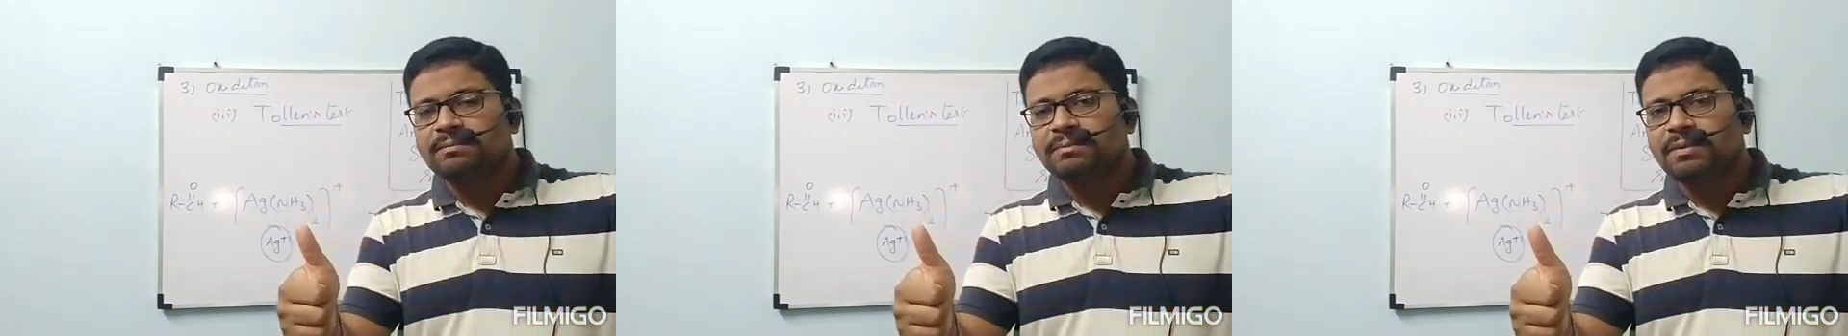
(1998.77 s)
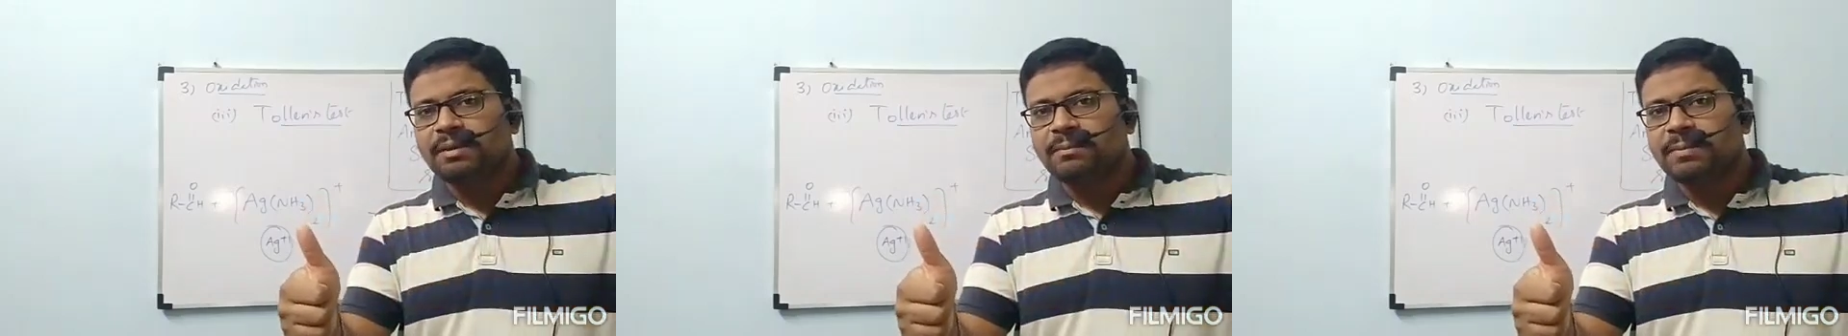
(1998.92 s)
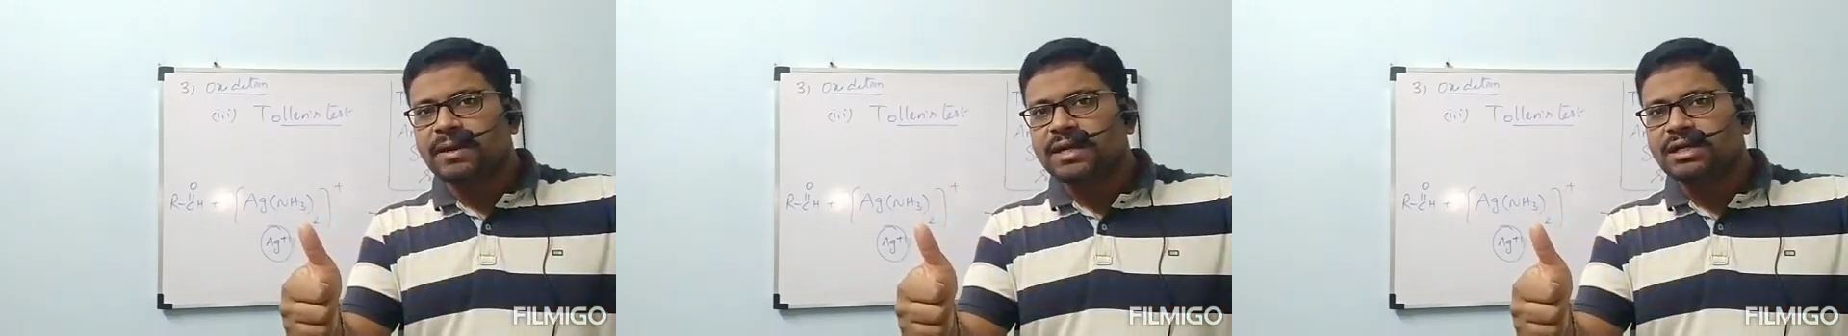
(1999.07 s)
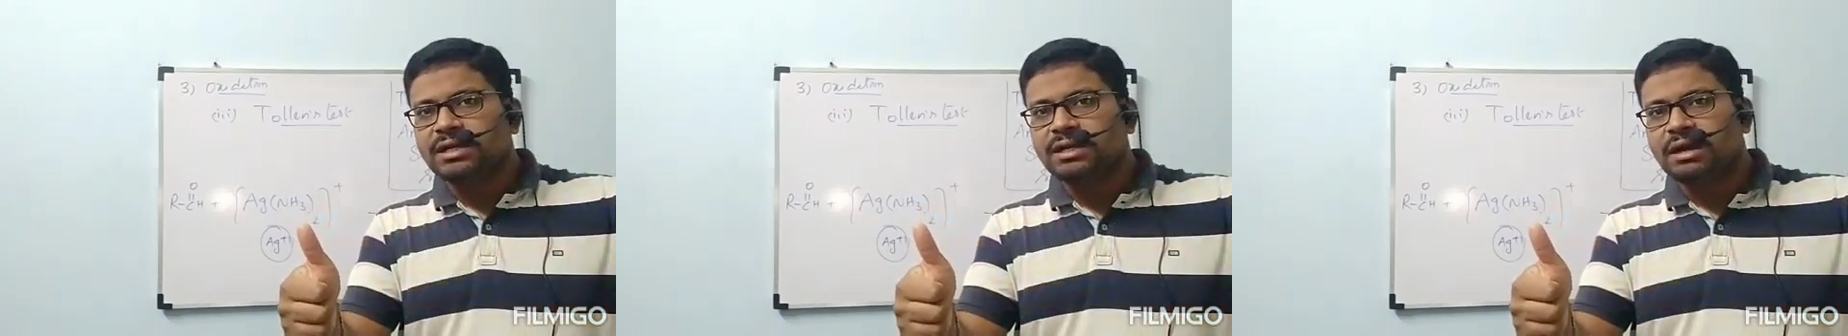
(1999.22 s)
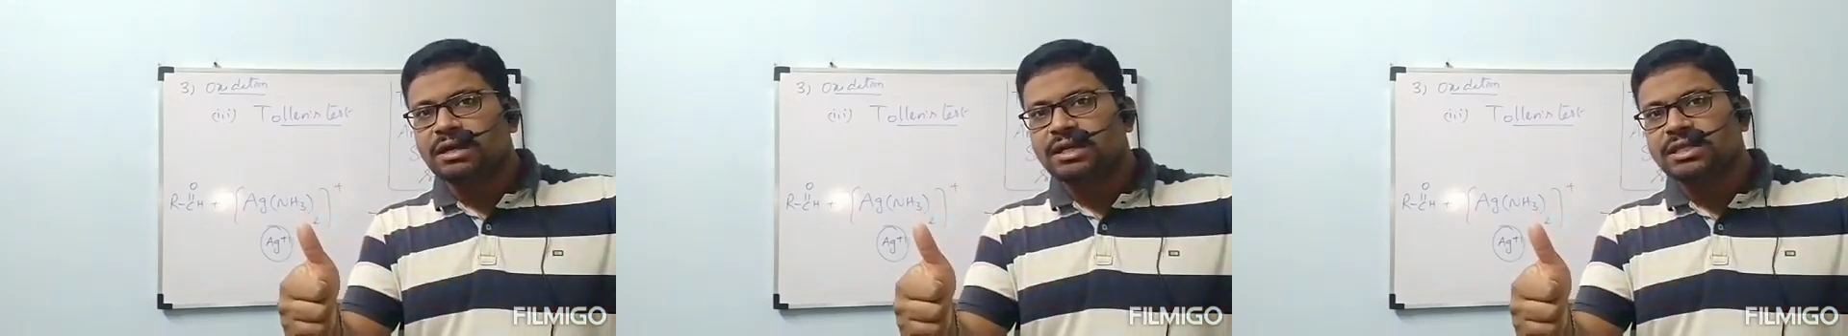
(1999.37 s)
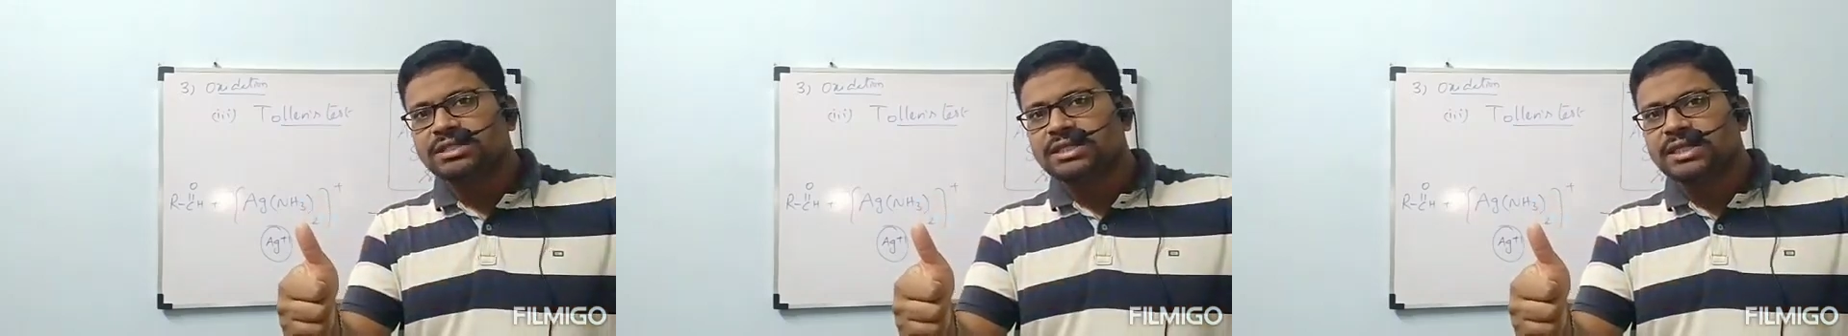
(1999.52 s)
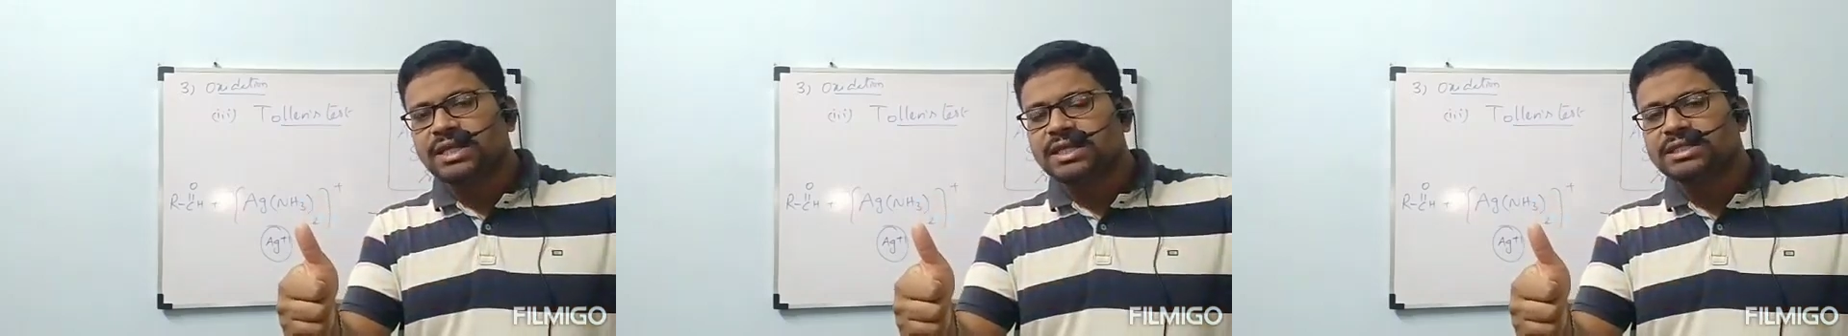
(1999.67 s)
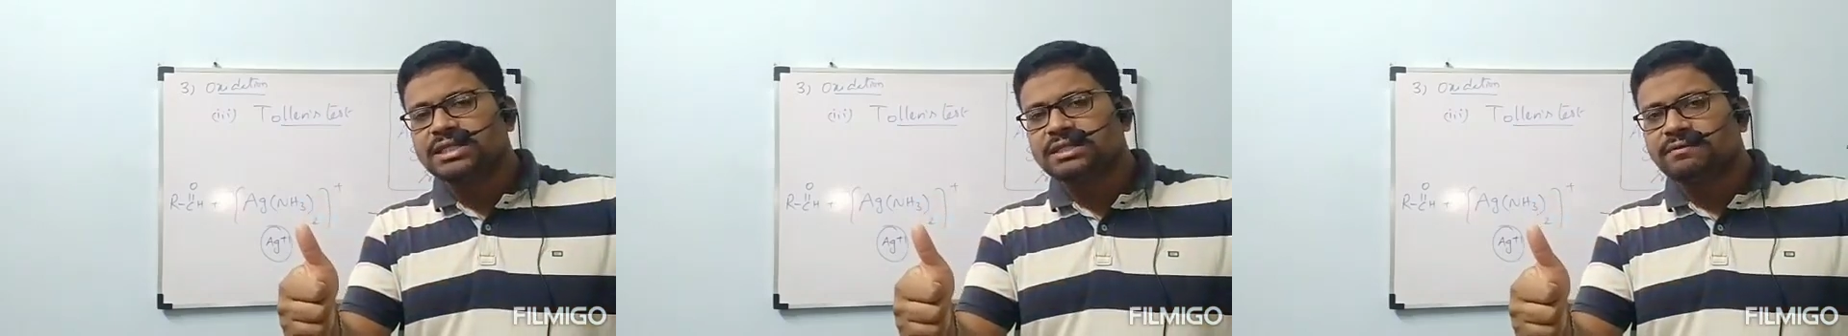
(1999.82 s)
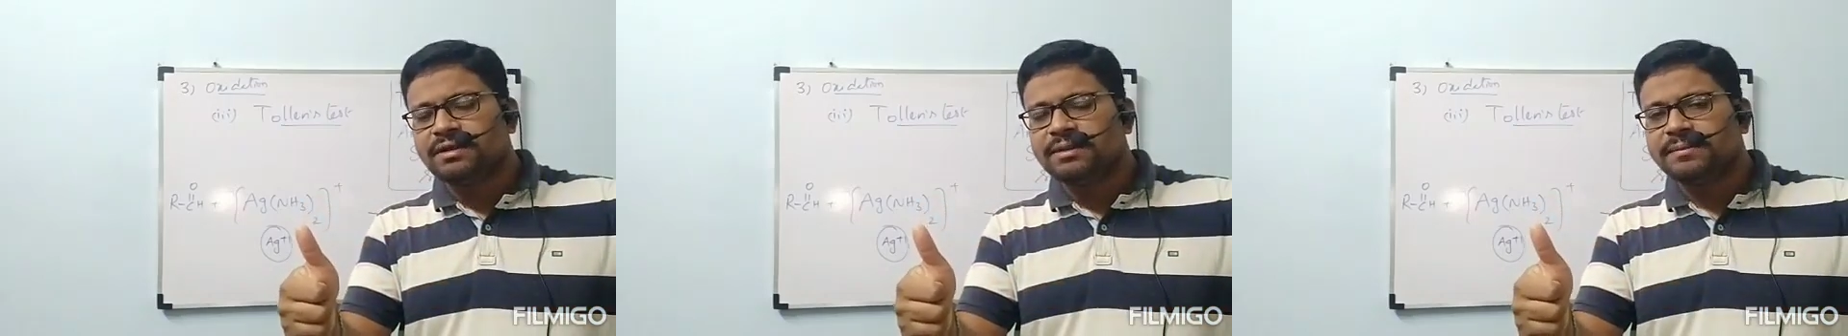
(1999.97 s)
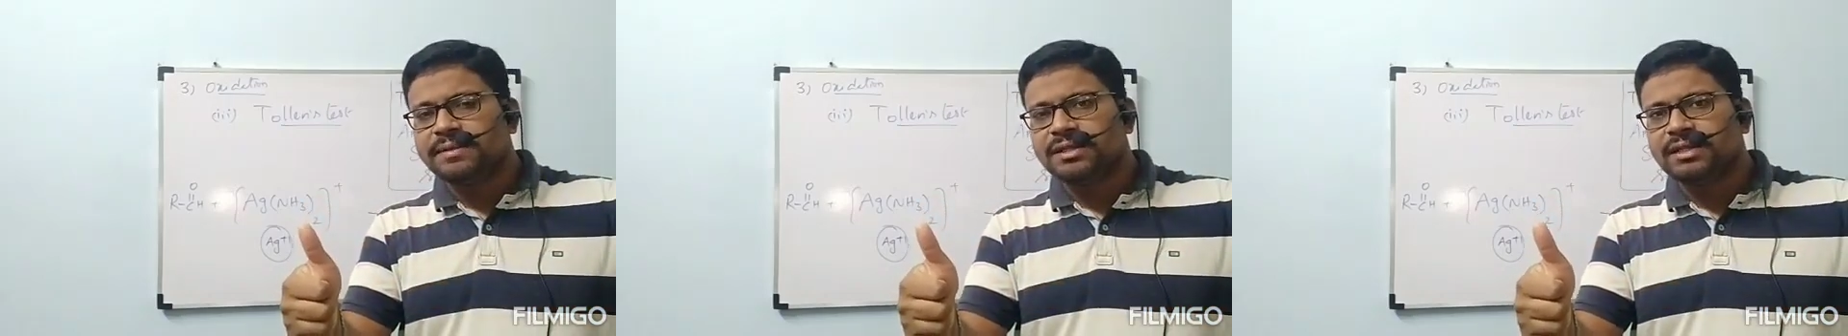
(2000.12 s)
prepared tolerance reagent
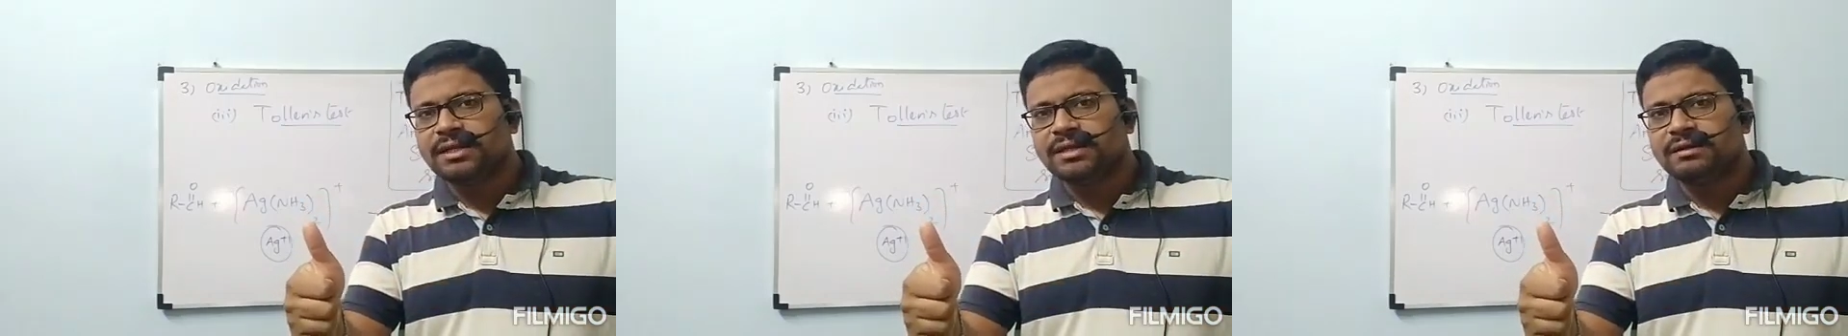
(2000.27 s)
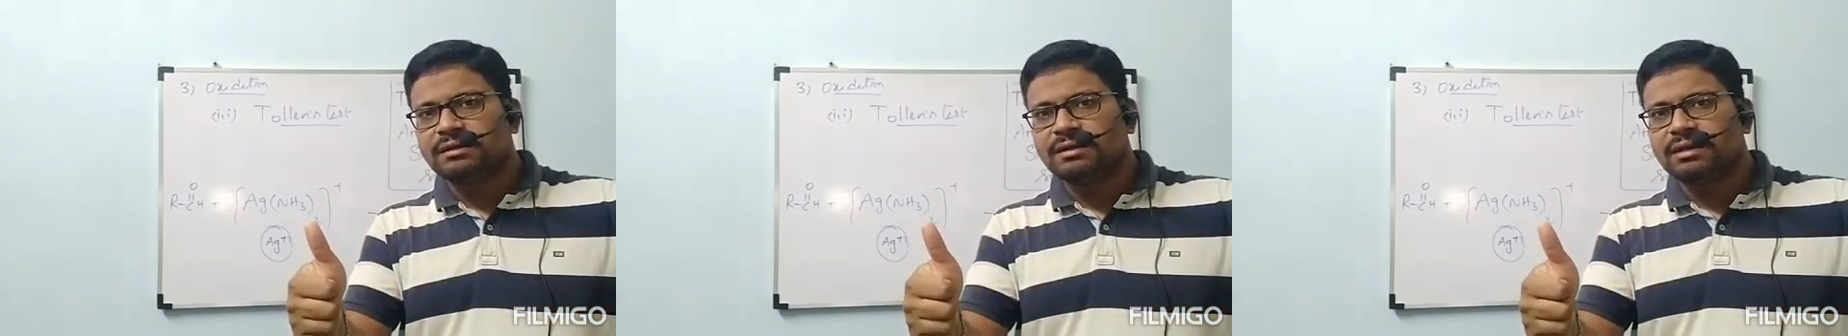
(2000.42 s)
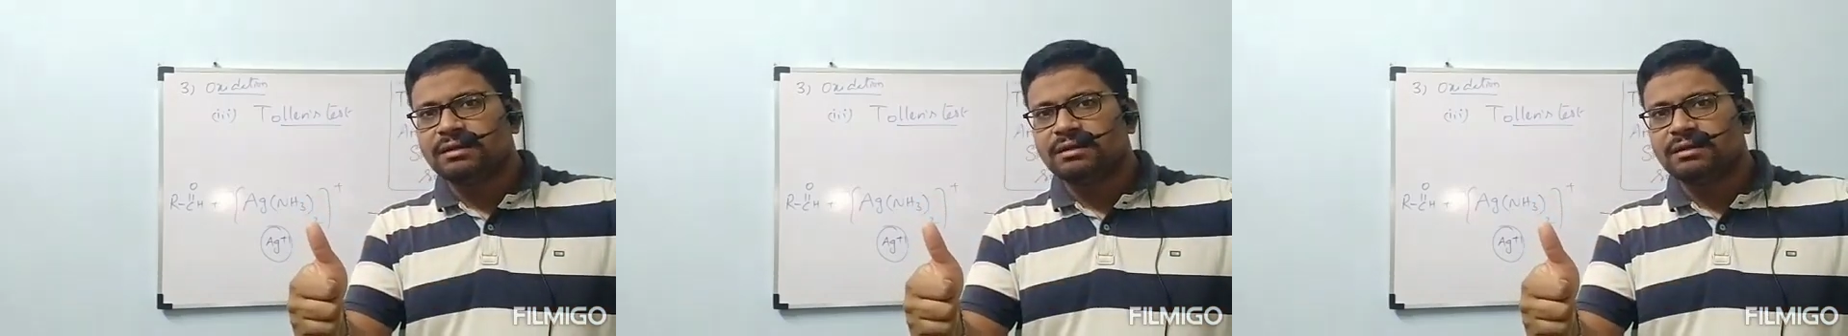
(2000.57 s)
will be there.